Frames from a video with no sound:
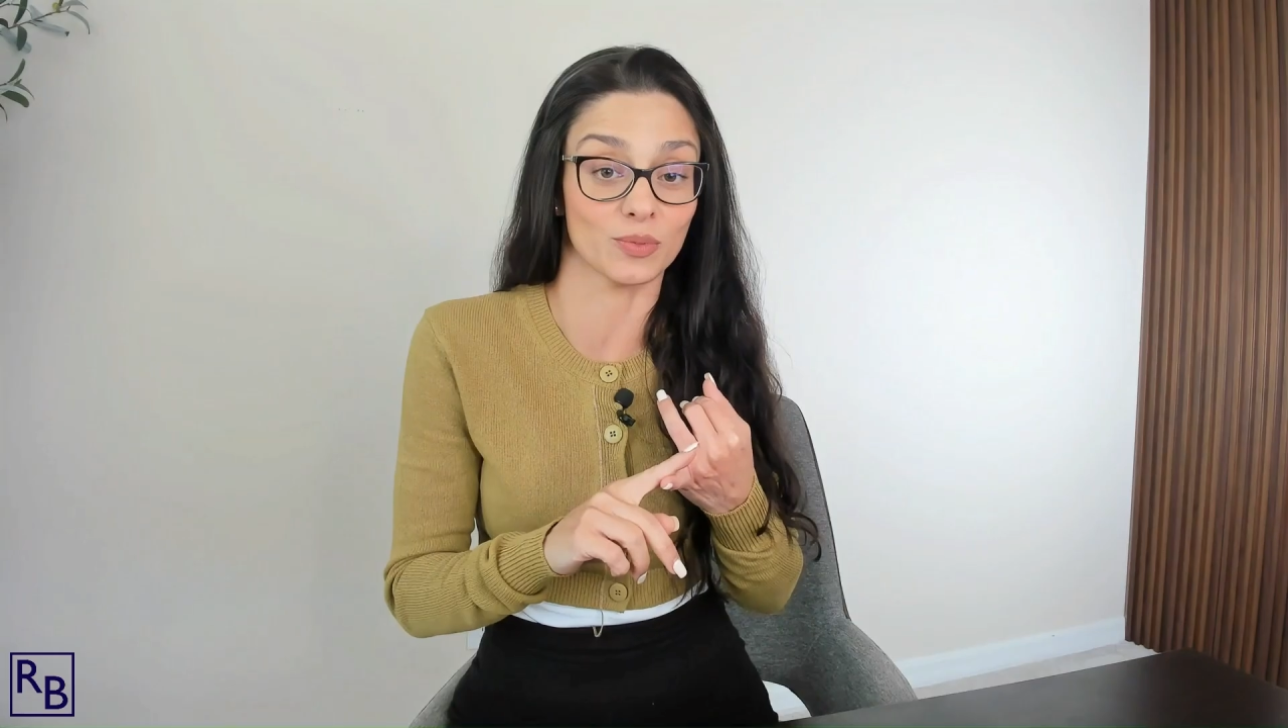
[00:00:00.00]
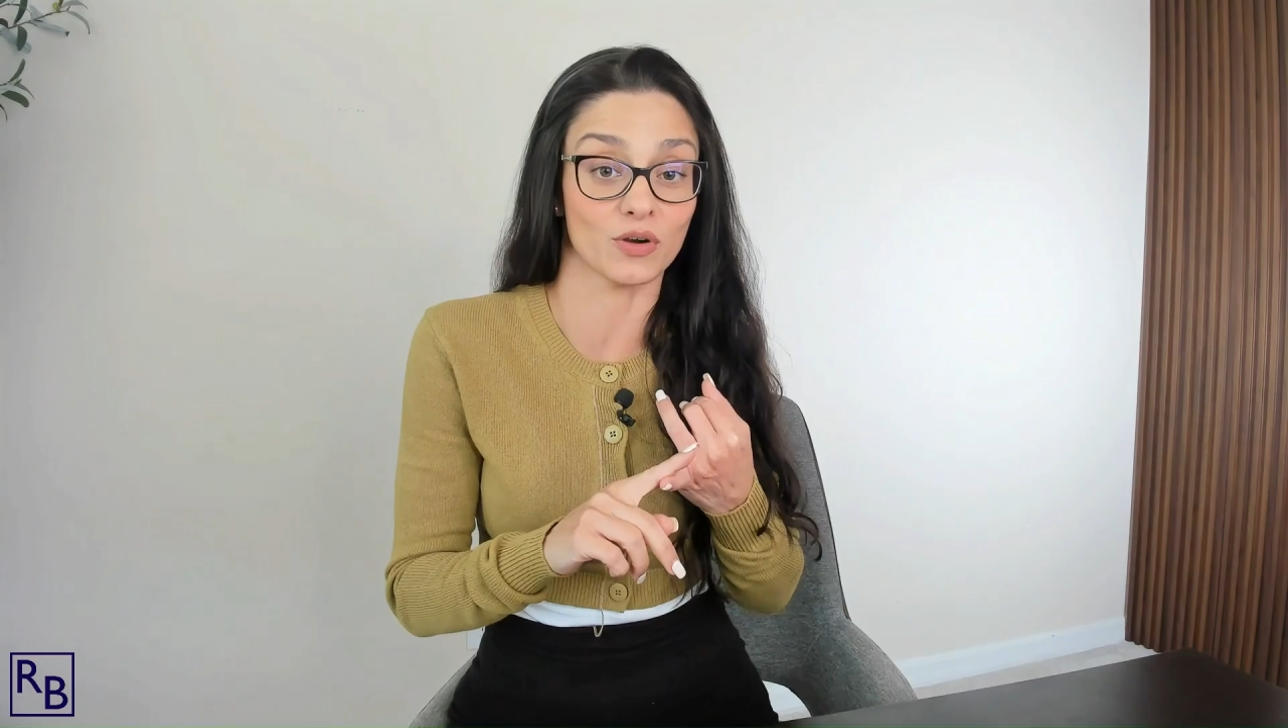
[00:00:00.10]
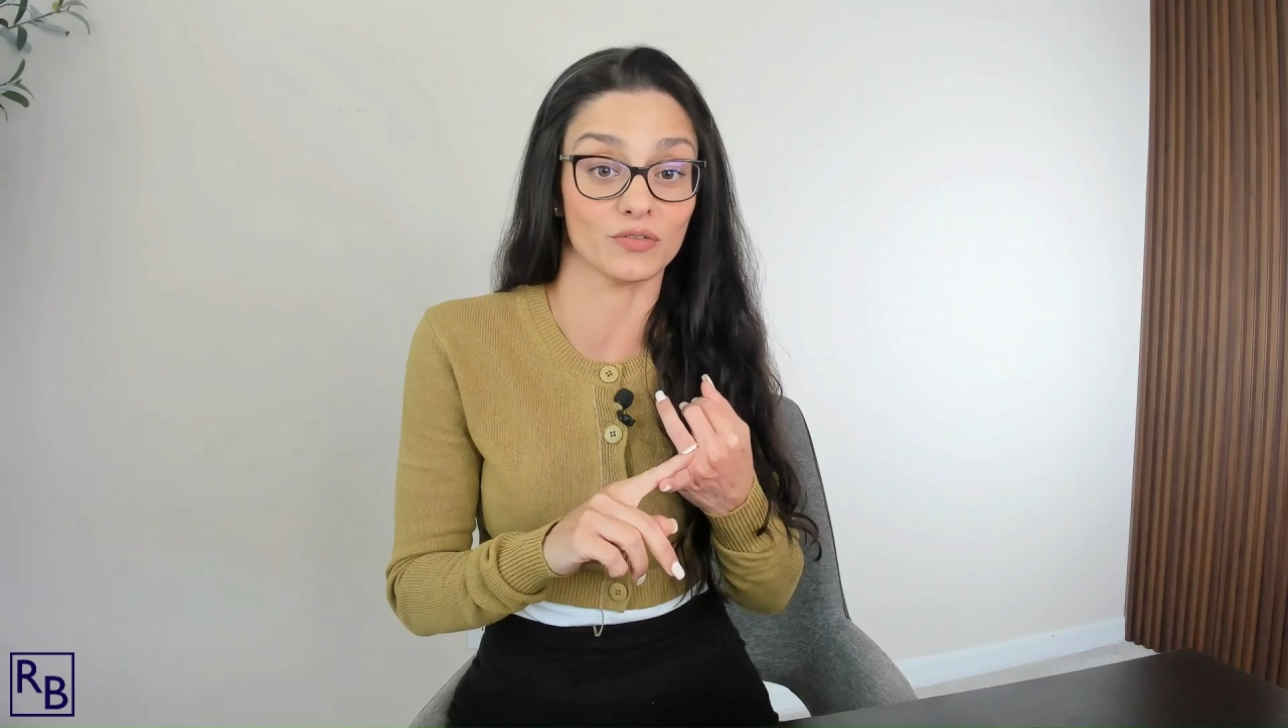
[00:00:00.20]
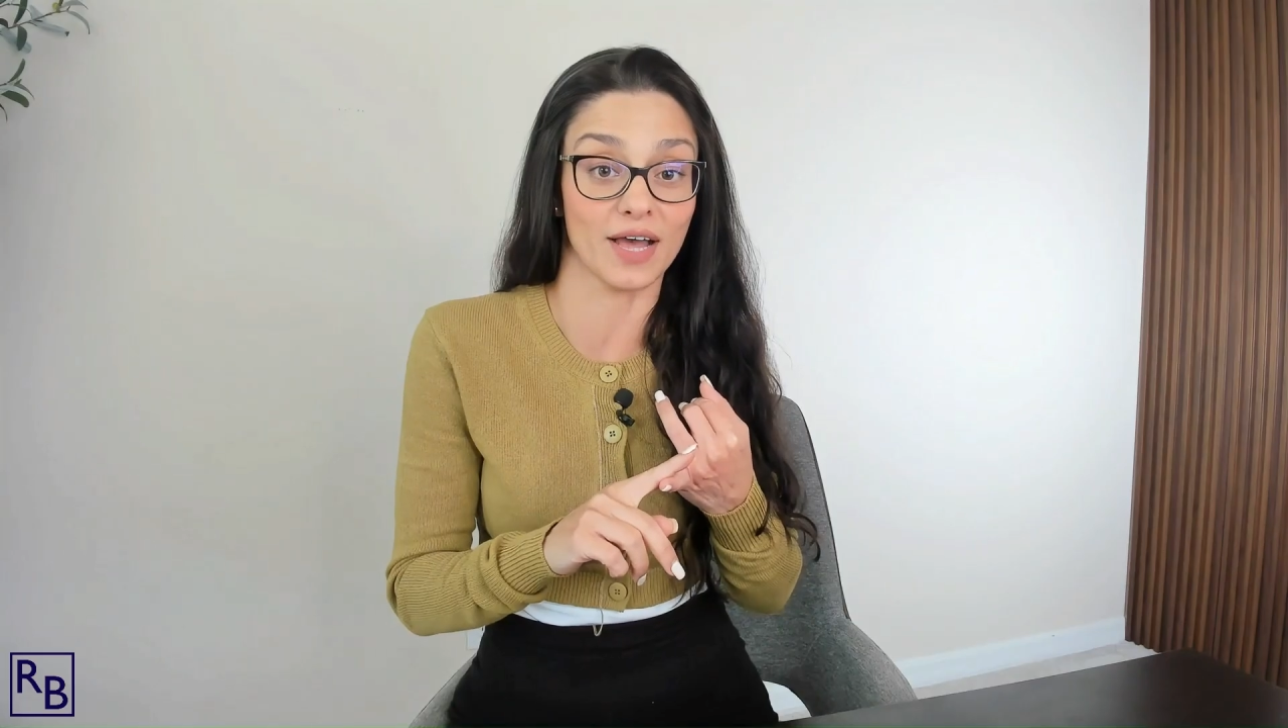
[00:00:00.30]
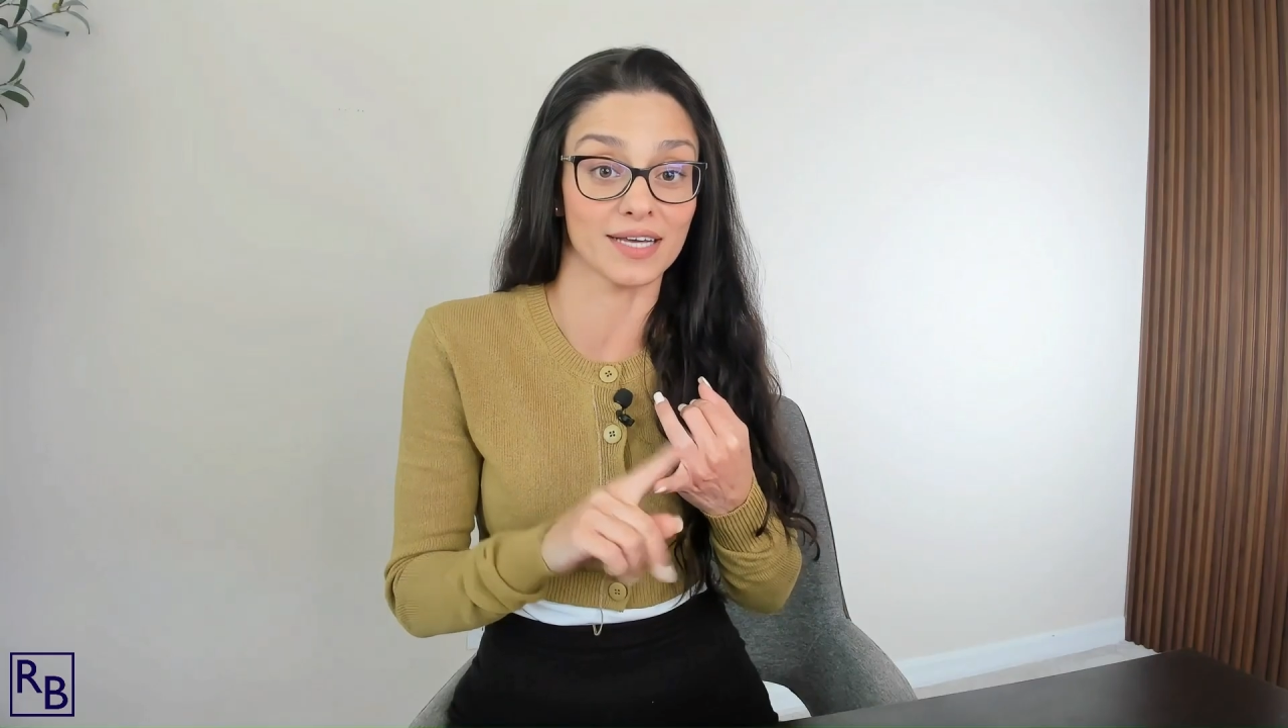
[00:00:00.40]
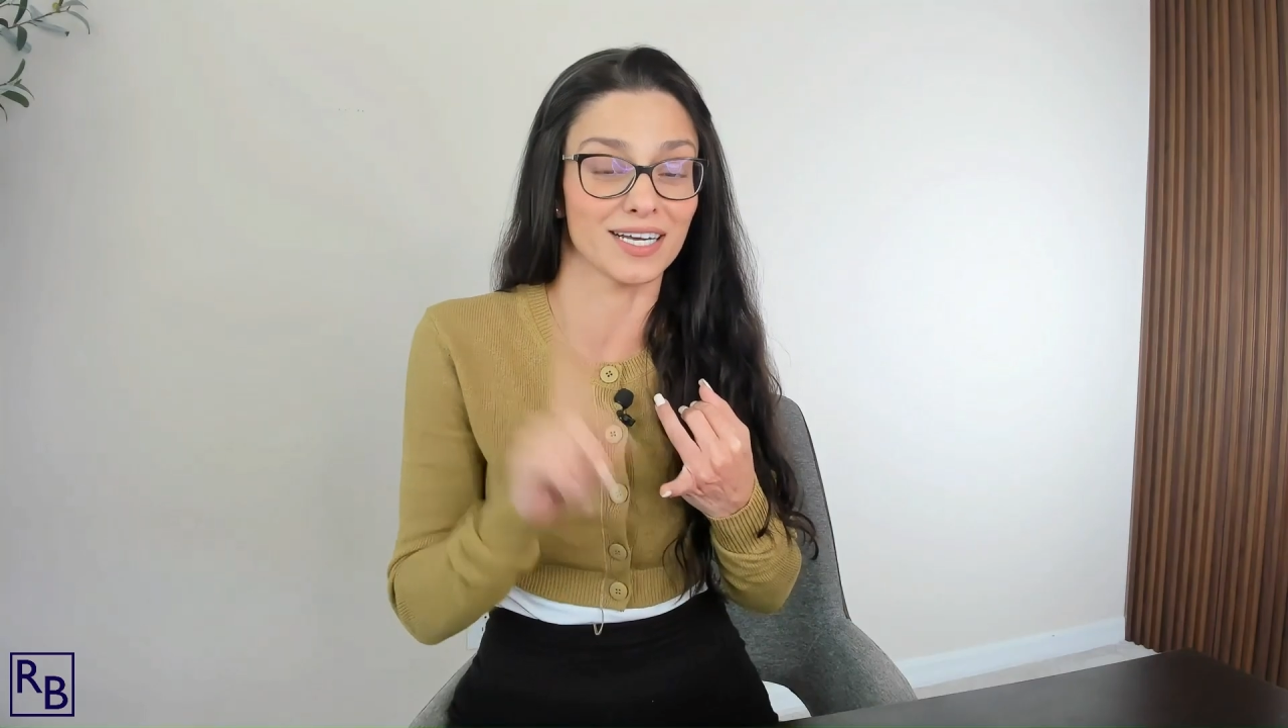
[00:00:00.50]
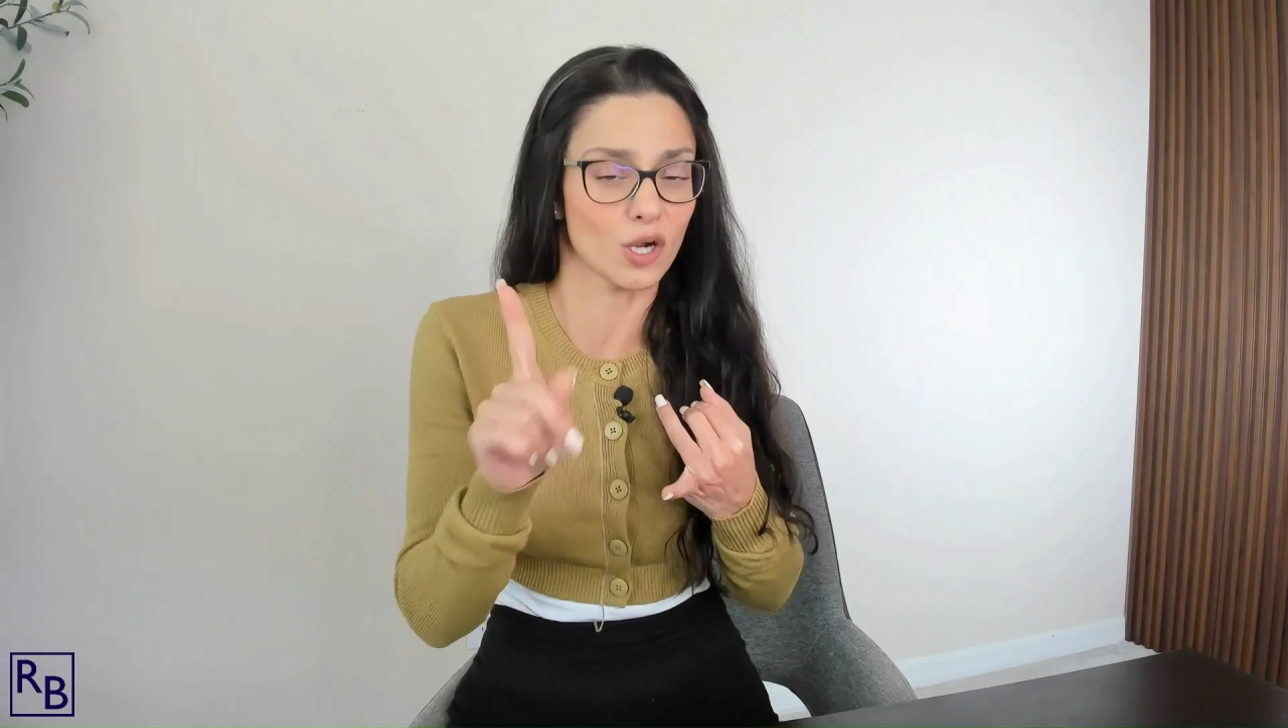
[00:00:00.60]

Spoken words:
profile.